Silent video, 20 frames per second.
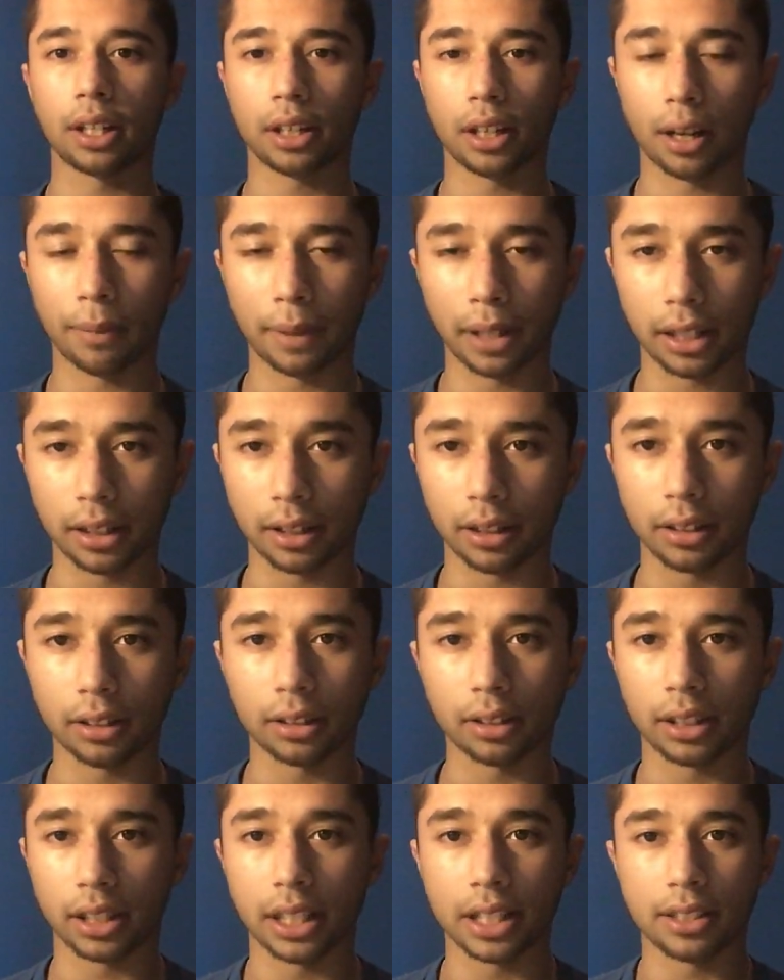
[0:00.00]
I mean,
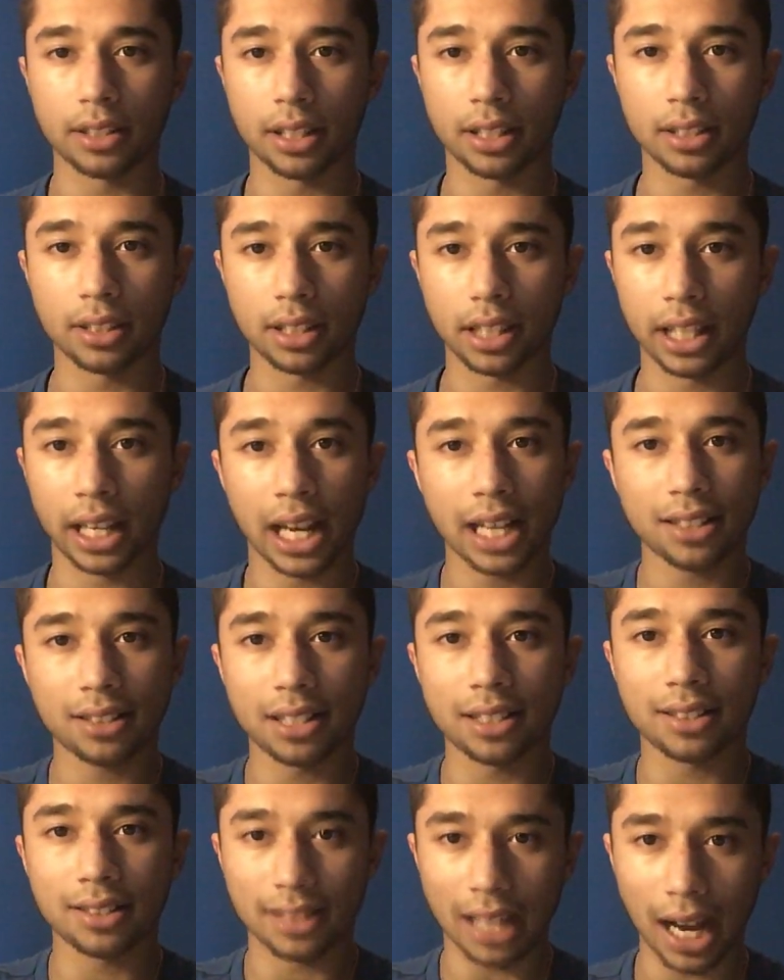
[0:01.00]
it has
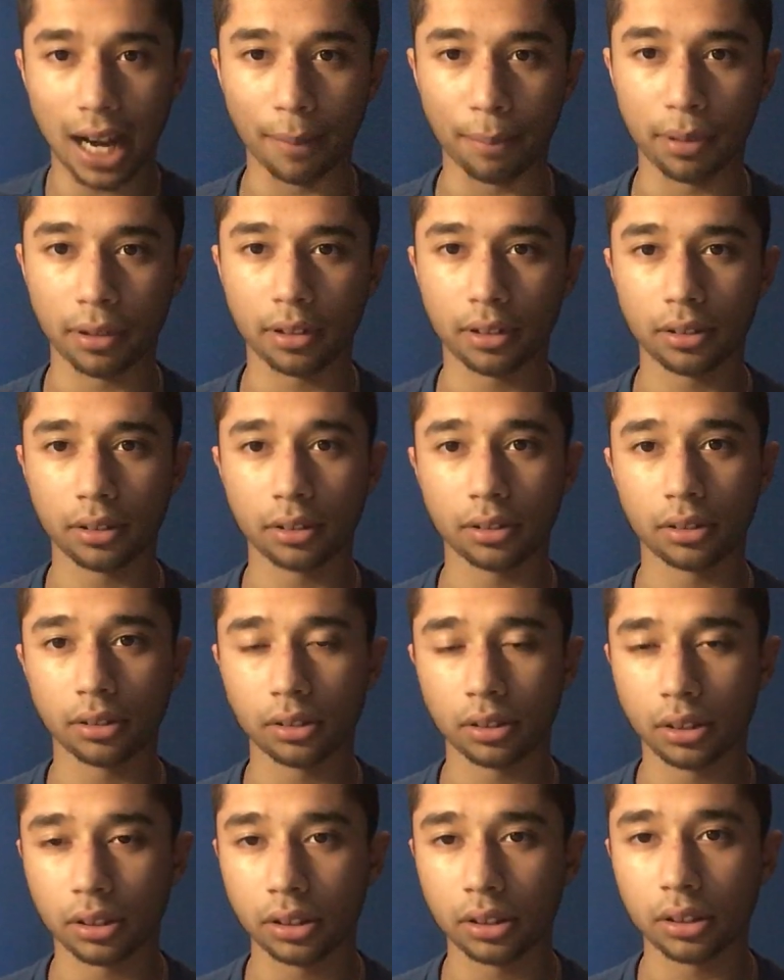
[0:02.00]
to stop.
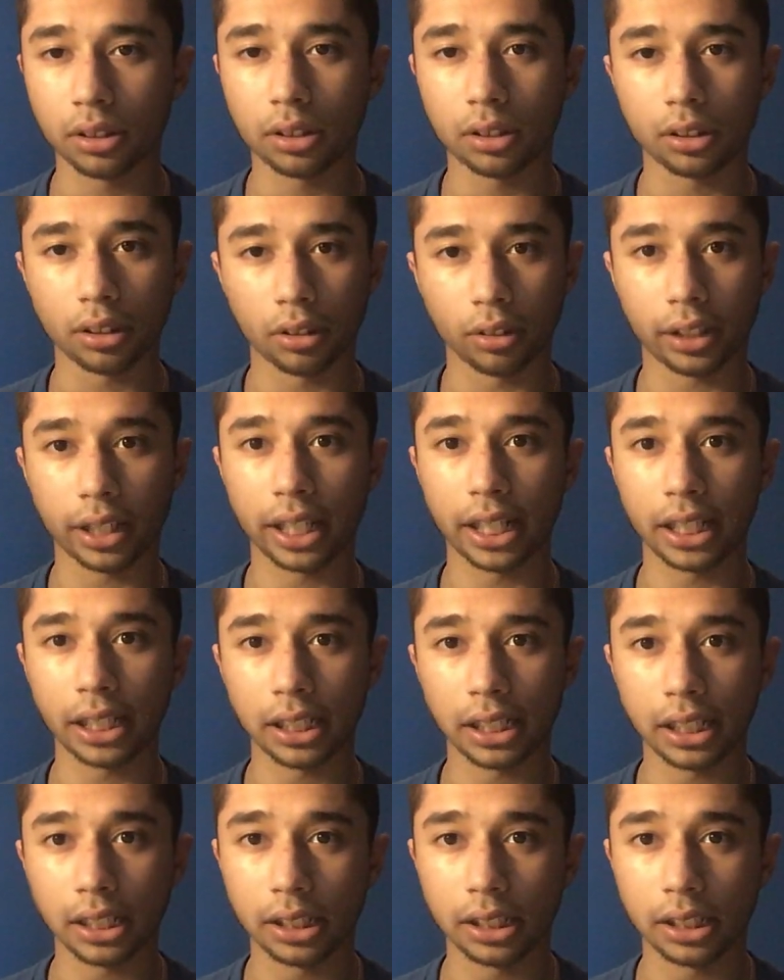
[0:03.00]
Okay,